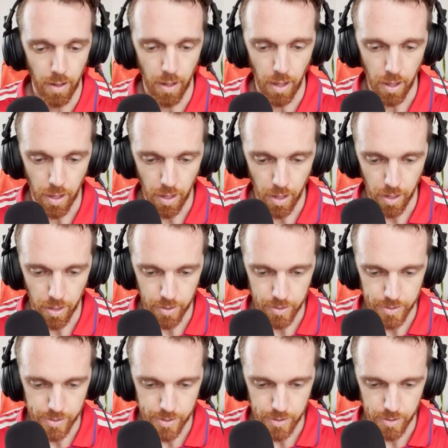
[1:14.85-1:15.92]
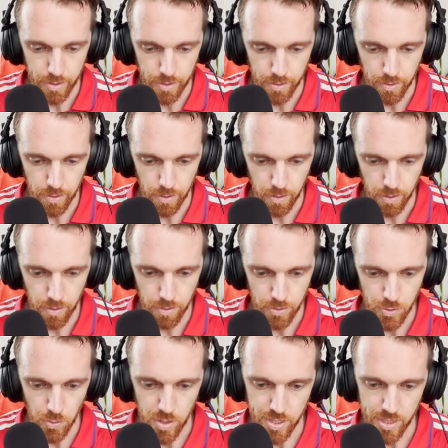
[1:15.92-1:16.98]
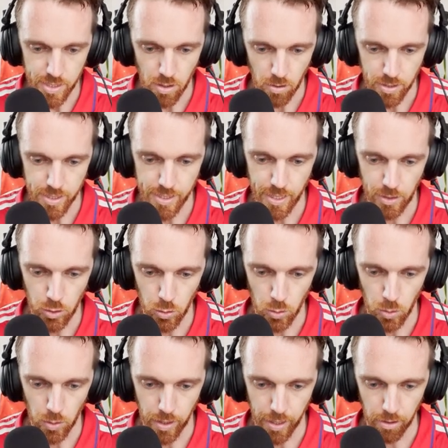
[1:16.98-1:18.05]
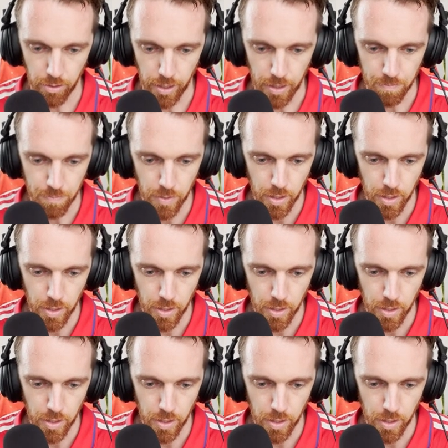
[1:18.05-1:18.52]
And so this is our central area.